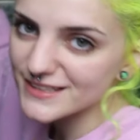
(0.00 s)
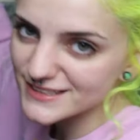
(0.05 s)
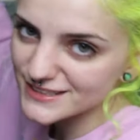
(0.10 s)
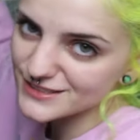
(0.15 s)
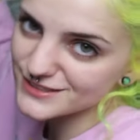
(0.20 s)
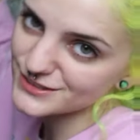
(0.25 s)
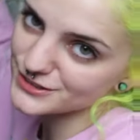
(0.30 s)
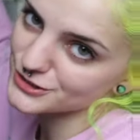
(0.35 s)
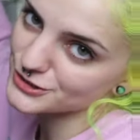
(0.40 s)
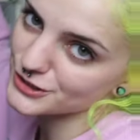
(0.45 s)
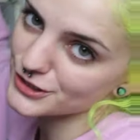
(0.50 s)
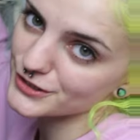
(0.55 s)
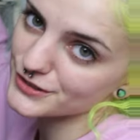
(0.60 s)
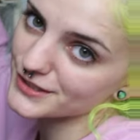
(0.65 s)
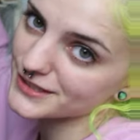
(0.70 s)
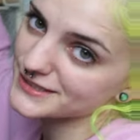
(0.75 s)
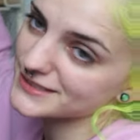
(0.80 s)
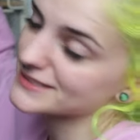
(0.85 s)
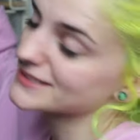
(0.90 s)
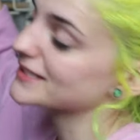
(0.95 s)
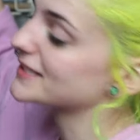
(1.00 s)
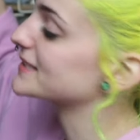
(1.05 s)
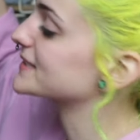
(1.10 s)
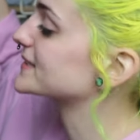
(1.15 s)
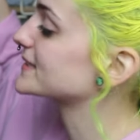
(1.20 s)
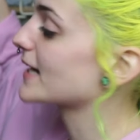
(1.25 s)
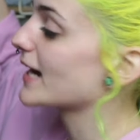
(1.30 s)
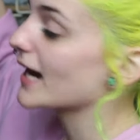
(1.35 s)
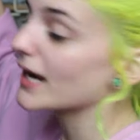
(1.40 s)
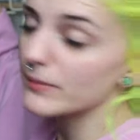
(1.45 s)
this is a shirt that says,
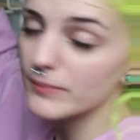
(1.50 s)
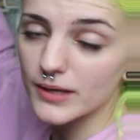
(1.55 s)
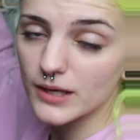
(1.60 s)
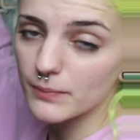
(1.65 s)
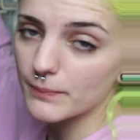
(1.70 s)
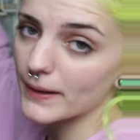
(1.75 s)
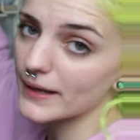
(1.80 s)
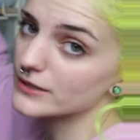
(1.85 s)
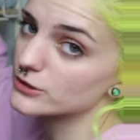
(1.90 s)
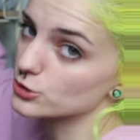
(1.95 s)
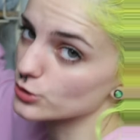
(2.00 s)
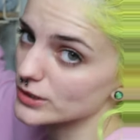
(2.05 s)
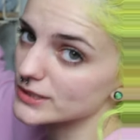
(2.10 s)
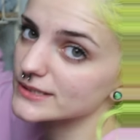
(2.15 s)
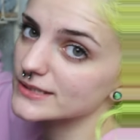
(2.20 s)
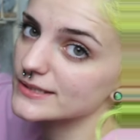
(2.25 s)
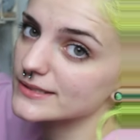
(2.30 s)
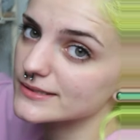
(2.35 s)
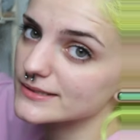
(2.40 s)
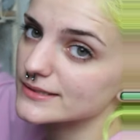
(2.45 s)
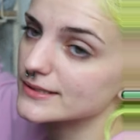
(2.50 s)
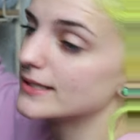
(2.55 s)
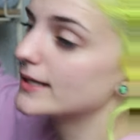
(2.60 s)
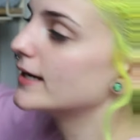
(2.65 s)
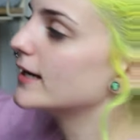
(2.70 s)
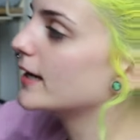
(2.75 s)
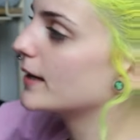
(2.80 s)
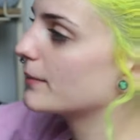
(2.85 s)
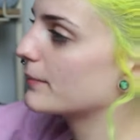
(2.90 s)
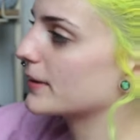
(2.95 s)
I make bad choices.
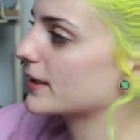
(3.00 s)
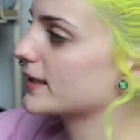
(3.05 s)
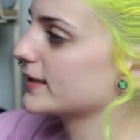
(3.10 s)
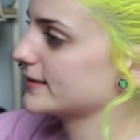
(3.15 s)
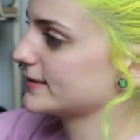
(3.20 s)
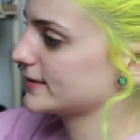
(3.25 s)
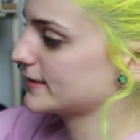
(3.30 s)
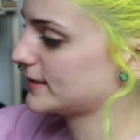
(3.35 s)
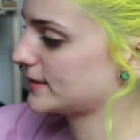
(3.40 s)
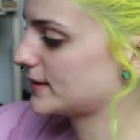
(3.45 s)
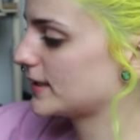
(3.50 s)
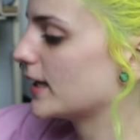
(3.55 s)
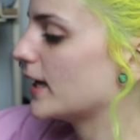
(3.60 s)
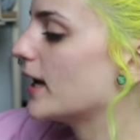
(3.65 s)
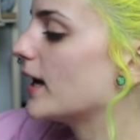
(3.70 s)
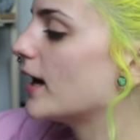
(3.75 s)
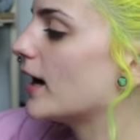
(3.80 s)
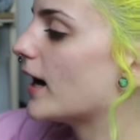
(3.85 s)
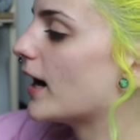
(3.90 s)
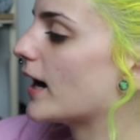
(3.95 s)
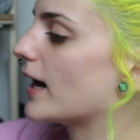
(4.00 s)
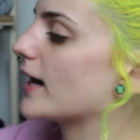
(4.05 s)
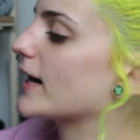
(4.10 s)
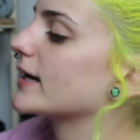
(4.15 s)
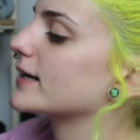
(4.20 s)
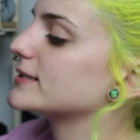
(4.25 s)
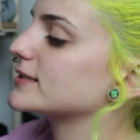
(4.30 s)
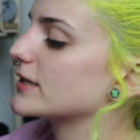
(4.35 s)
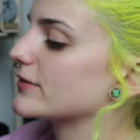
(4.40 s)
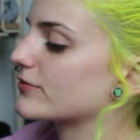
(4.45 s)
Because
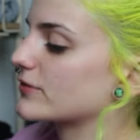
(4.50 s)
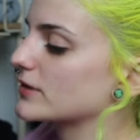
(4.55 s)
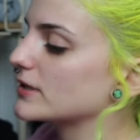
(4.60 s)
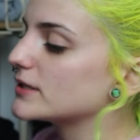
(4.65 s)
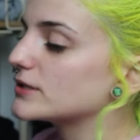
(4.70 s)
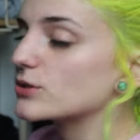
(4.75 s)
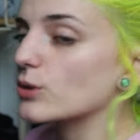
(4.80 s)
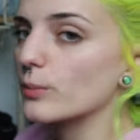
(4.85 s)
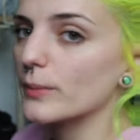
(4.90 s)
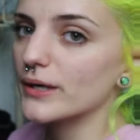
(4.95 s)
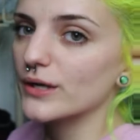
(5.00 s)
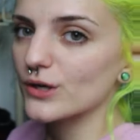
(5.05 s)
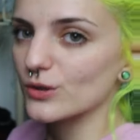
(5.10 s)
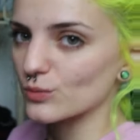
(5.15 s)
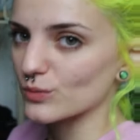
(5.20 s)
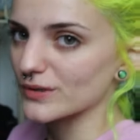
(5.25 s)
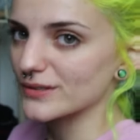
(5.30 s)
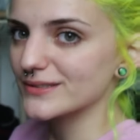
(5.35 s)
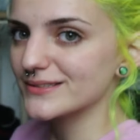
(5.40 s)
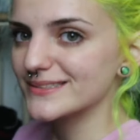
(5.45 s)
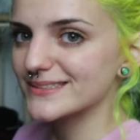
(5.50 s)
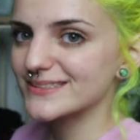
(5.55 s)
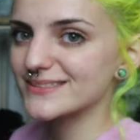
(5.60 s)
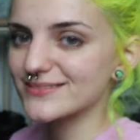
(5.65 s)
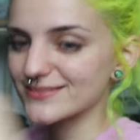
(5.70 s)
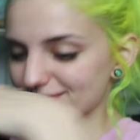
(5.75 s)
I definitely don't make good ones.